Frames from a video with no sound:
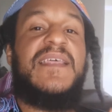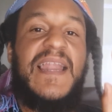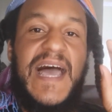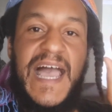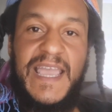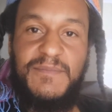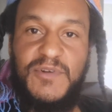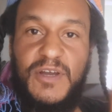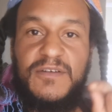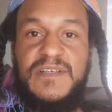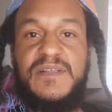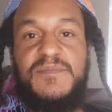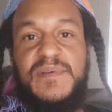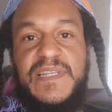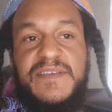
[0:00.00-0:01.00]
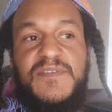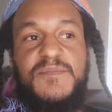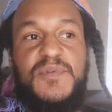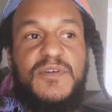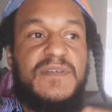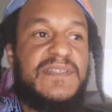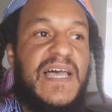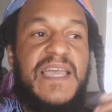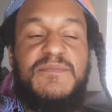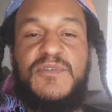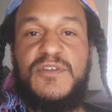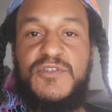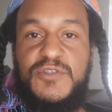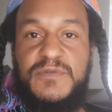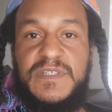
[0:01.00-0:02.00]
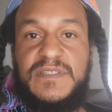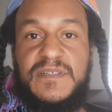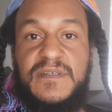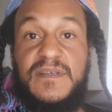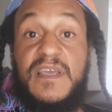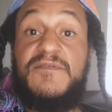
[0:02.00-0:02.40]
then I am not going to believe it because I am not Jewish.